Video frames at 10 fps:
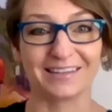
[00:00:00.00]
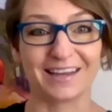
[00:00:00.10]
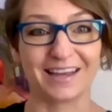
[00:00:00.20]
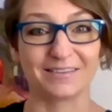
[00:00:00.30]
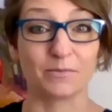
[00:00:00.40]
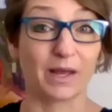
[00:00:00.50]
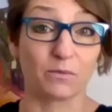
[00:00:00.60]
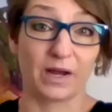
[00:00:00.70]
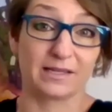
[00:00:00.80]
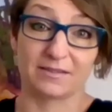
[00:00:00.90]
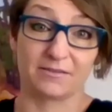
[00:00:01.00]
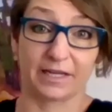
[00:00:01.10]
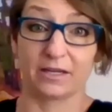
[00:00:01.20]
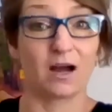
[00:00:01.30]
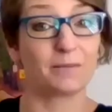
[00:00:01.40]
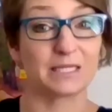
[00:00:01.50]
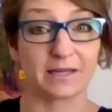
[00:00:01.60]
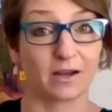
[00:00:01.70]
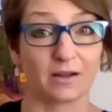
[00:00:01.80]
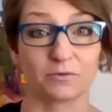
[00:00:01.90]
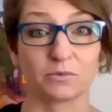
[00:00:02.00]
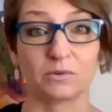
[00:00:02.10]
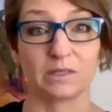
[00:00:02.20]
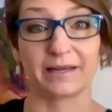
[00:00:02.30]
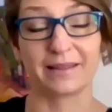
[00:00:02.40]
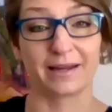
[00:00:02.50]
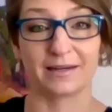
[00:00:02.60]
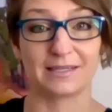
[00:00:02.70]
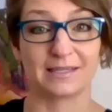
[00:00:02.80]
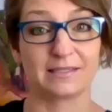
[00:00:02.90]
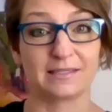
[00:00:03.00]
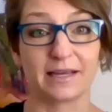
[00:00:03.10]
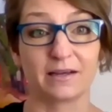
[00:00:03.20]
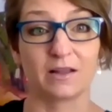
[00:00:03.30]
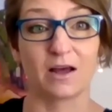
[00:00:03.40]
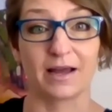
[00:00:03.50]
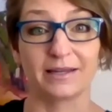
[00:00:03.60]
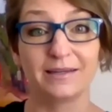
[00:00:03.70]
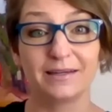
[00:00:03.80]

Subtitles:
and in ways of like commenting on a rule like that. It doesn't take a lot,